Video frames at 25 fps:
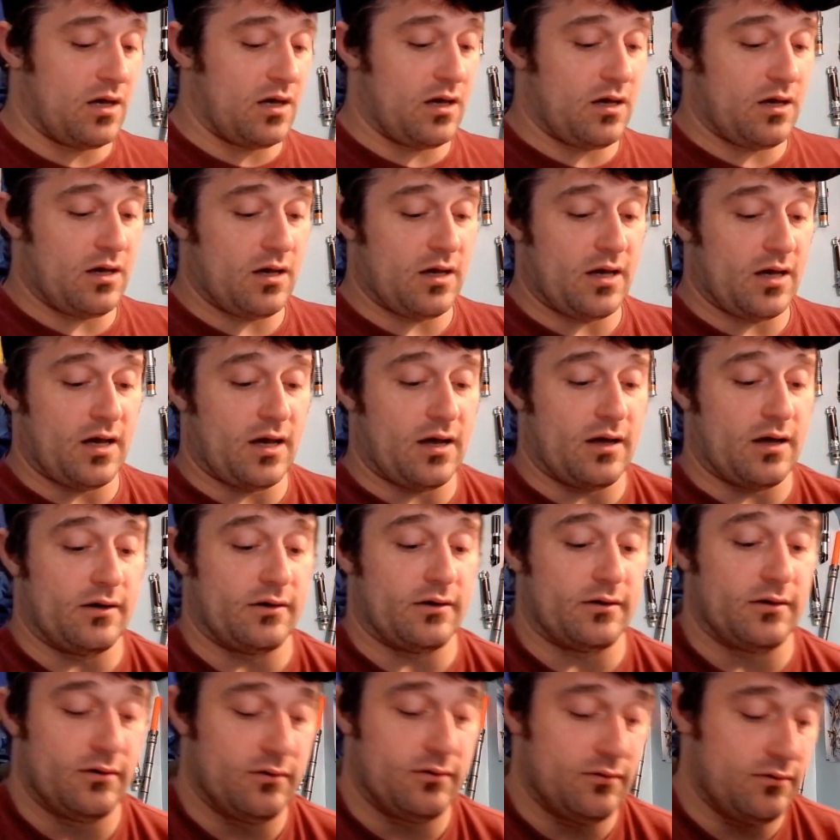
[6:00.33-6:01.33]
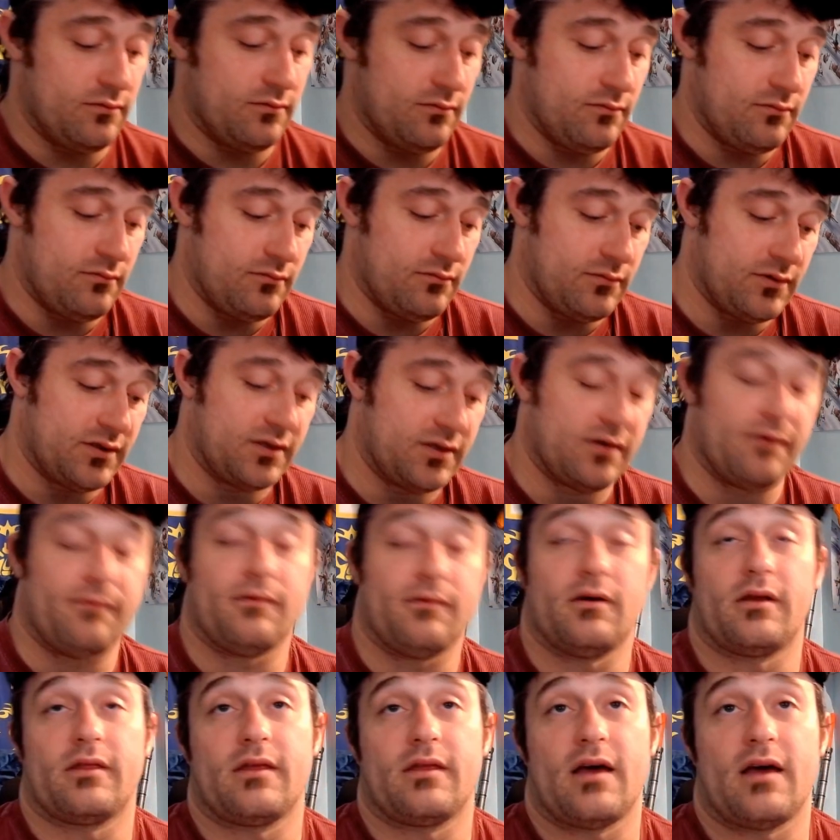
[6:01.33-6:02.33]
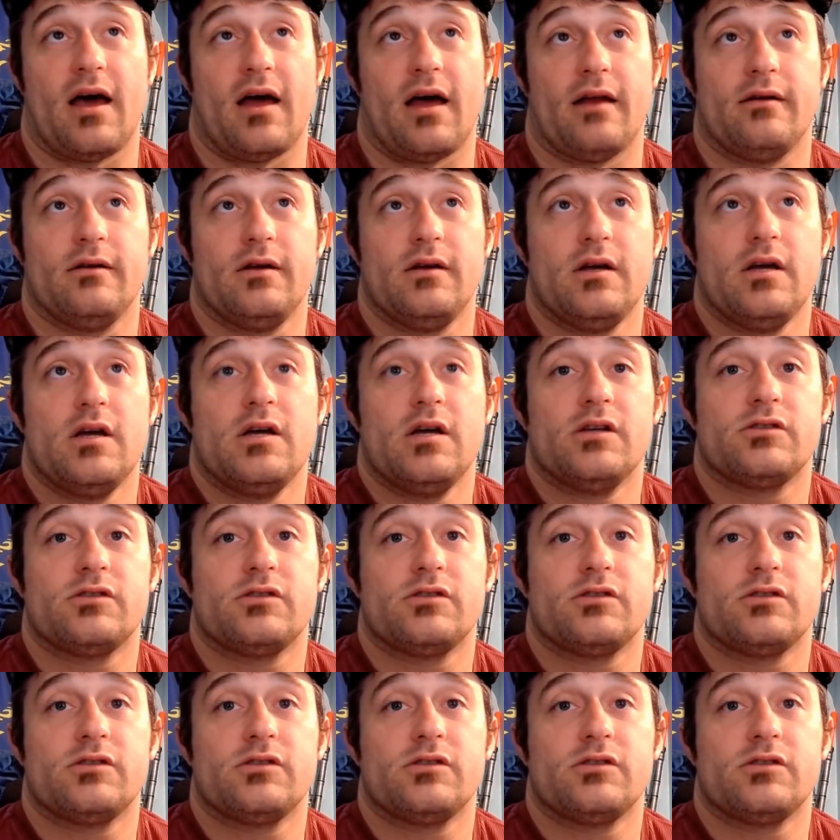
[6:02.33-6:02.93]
and stuff like that. So